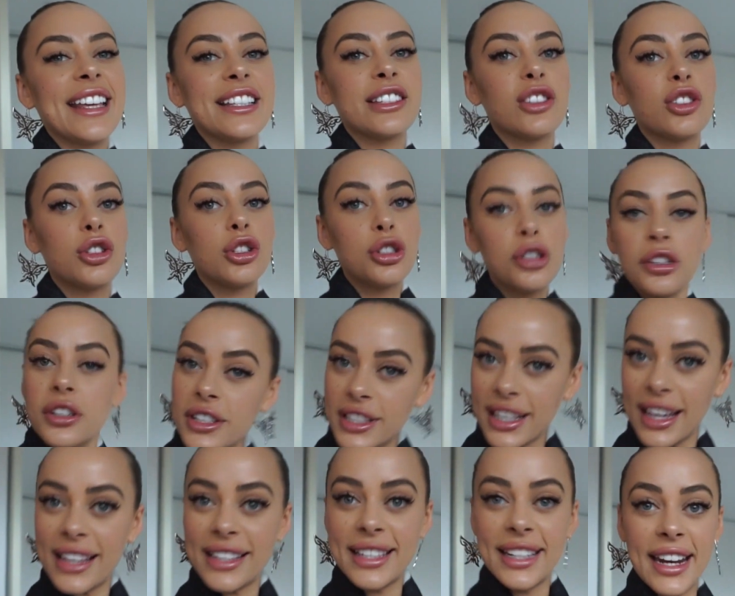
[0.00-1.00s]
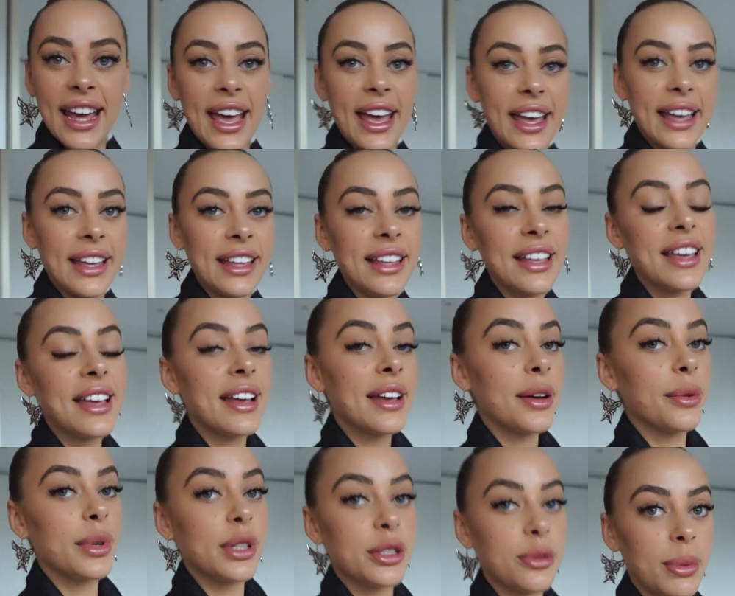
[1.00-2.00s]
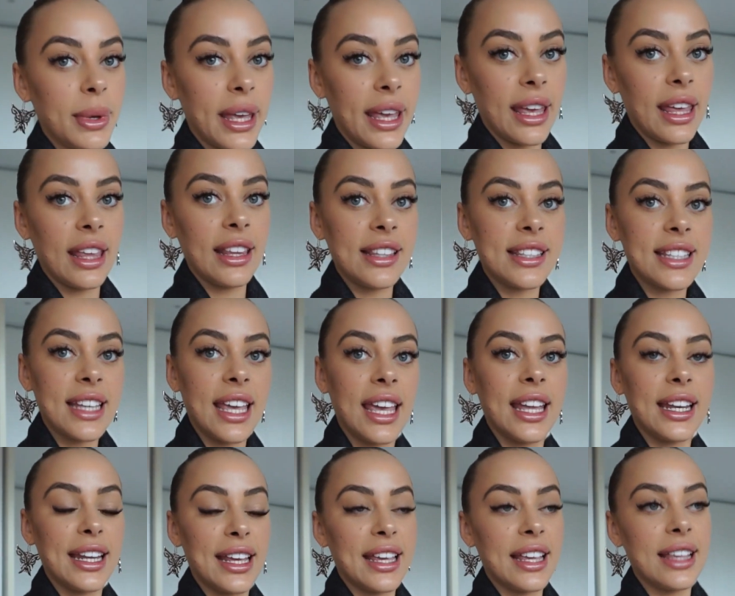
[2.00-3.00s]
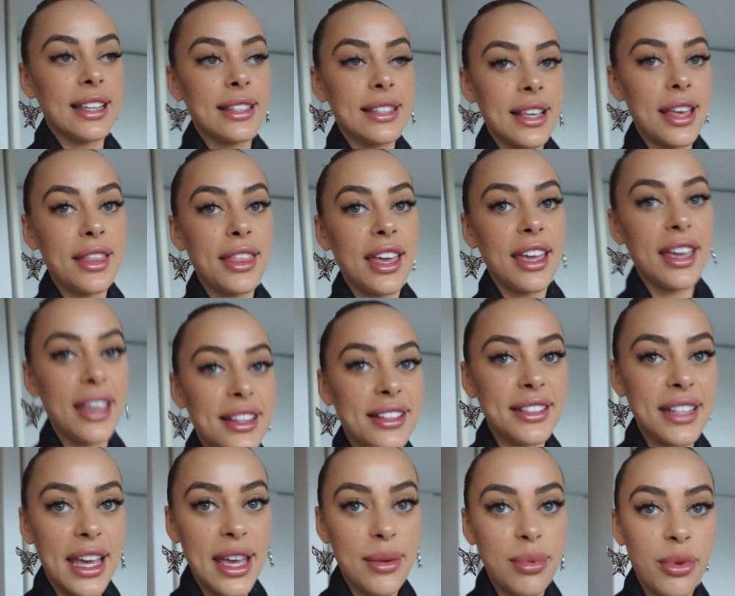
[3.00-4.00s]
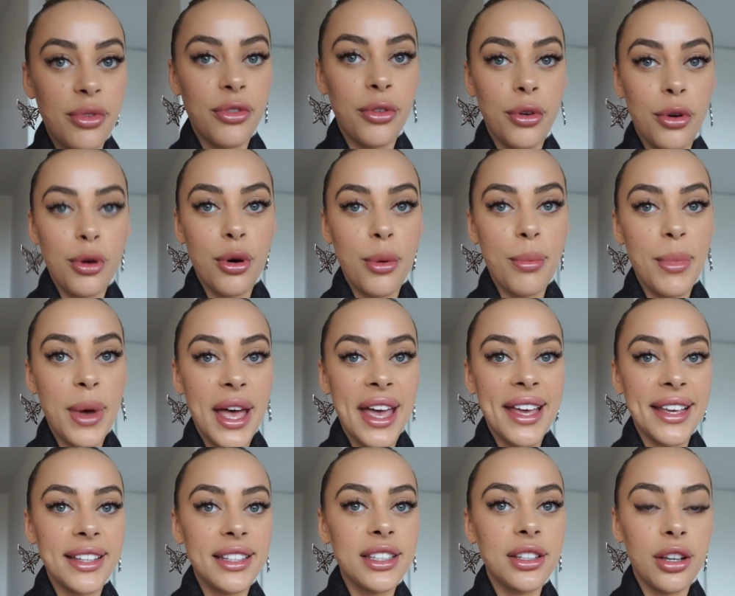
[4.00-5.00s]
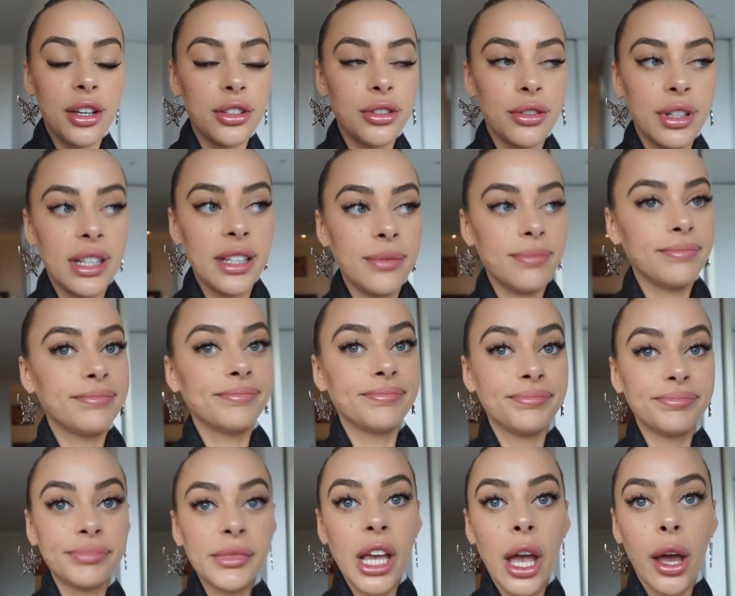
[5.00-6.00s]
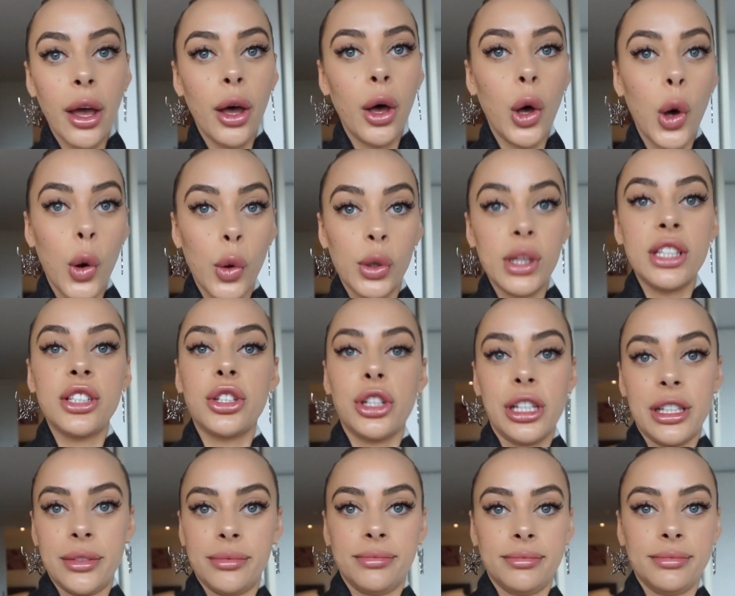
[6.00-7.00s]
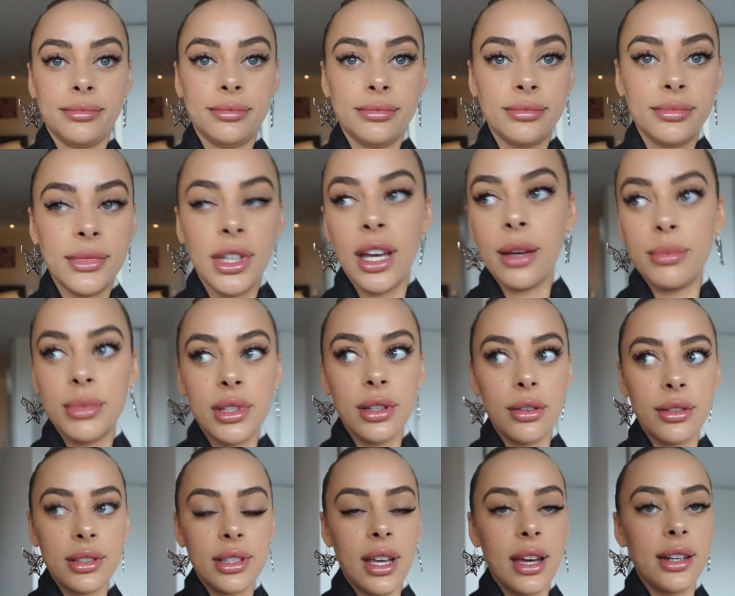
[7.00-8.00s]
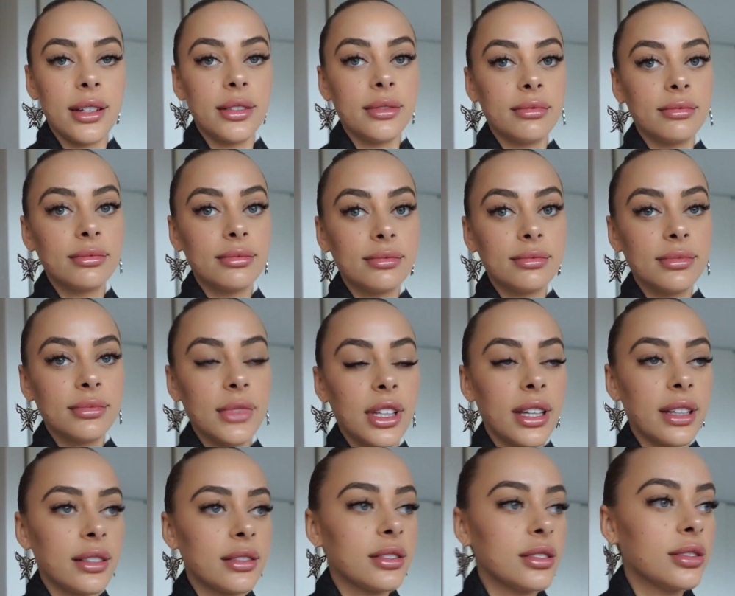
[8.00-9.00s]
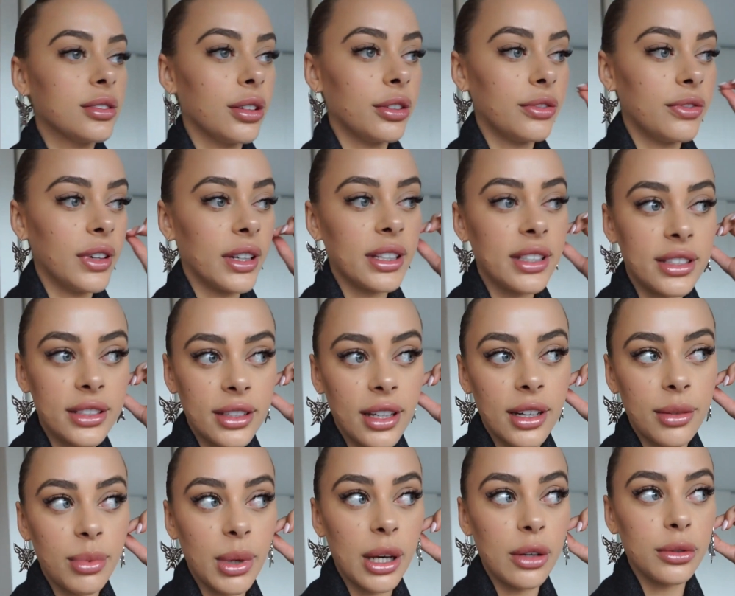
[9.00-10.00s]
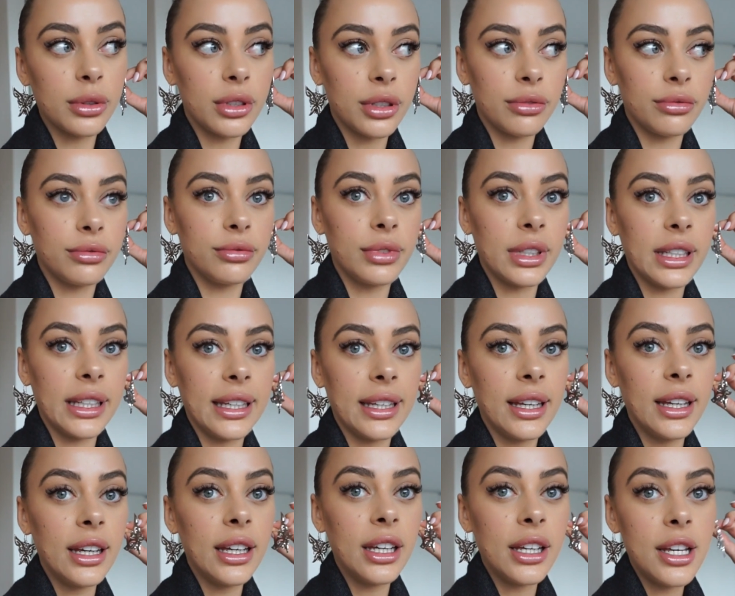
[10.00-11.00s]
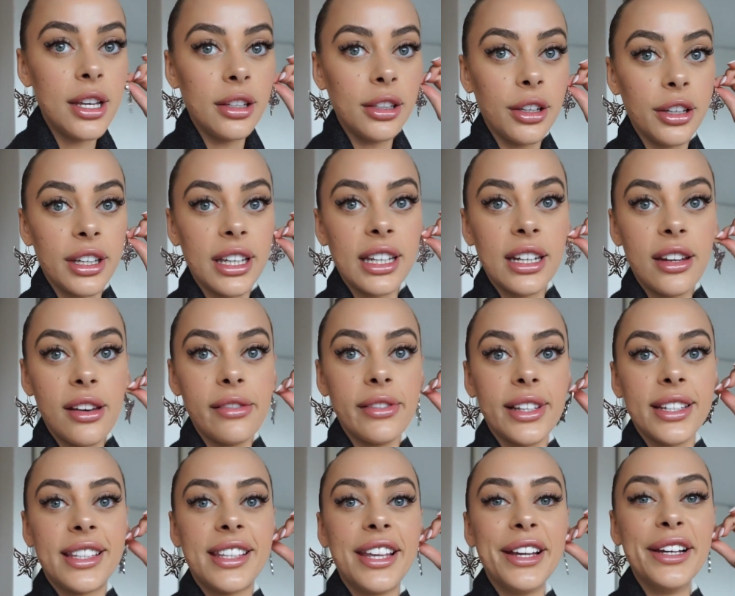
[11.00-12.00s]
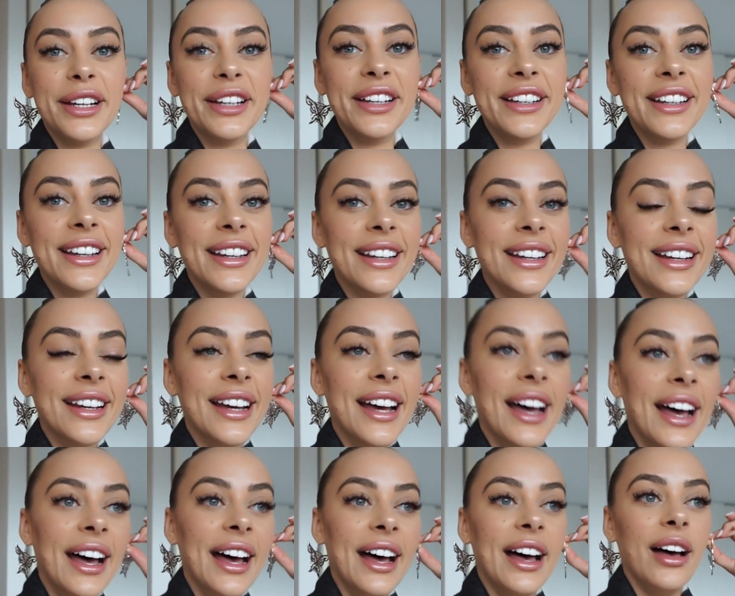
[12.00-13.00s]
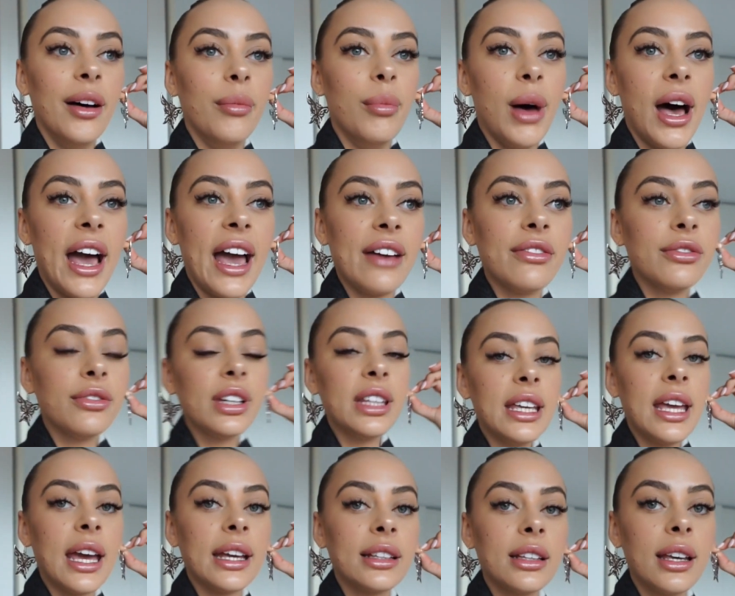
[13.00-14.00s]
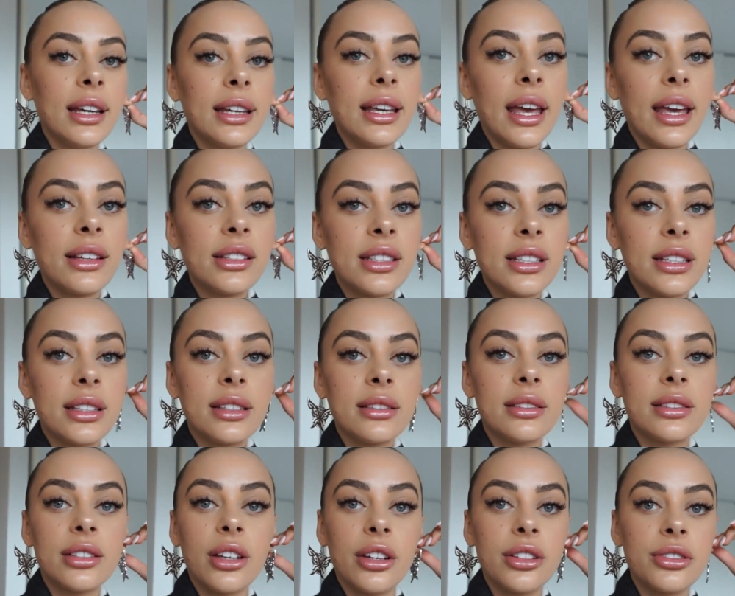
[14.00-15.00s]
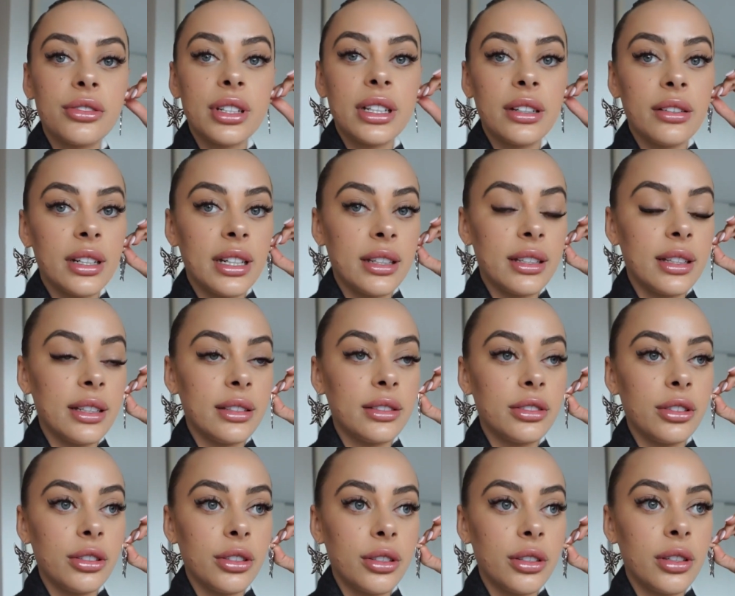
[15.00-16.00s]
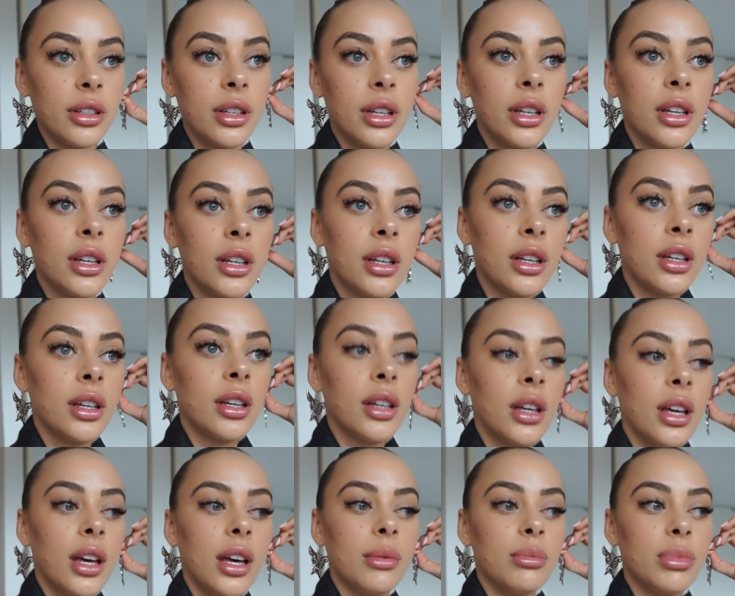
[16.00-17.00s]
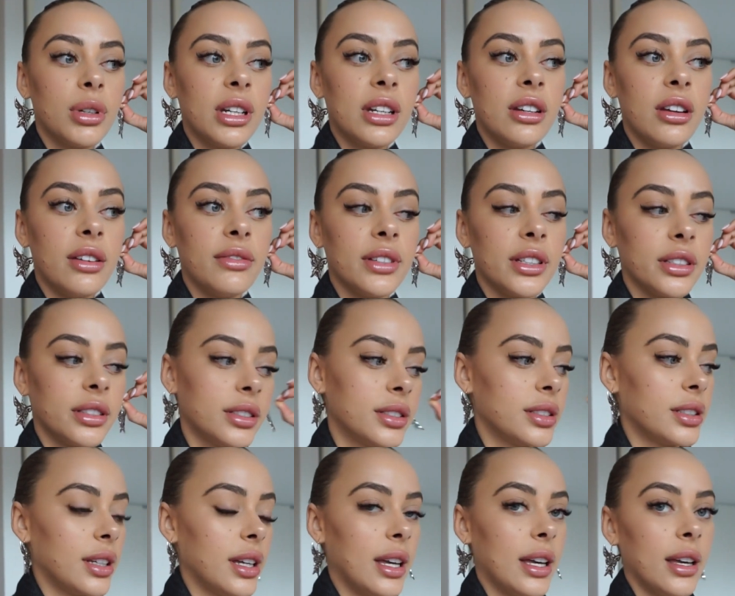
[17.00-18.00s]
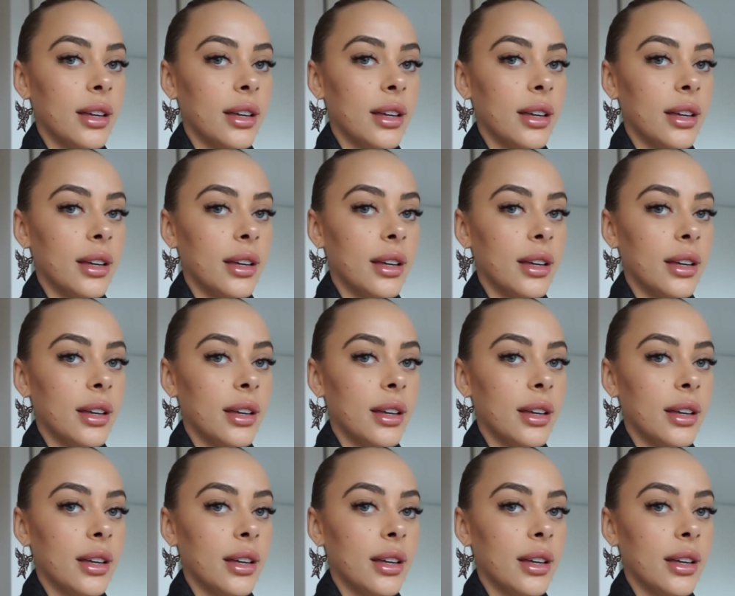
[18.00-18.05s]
is Tuesday today, which means it is the day before my surgery. Holy shit, I'm so excited. Like, so fucking excited, but also really low-key nervous. I haven't really had like hectic surgery or anything, so I'm pretty nervous.